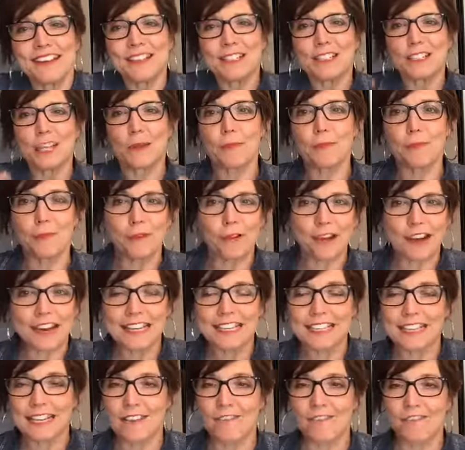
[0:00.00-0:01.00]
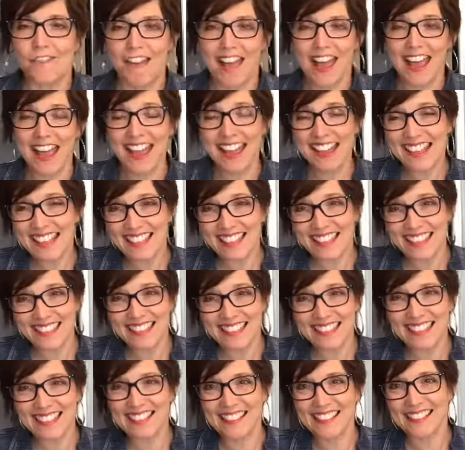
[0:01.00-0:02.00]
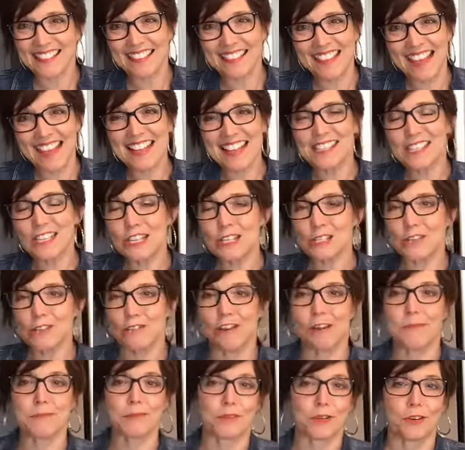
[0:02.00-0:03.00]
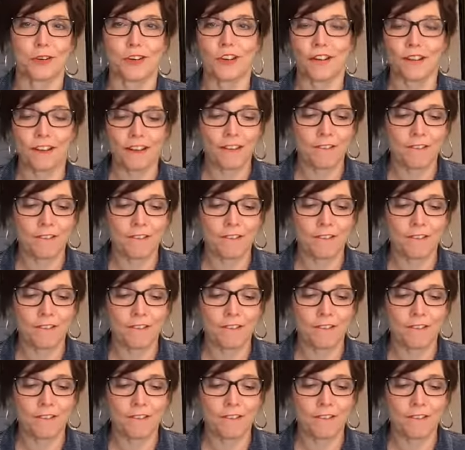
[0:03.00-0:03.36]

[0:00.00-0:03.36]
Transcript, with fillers: to bring to faith, then that's a scripture,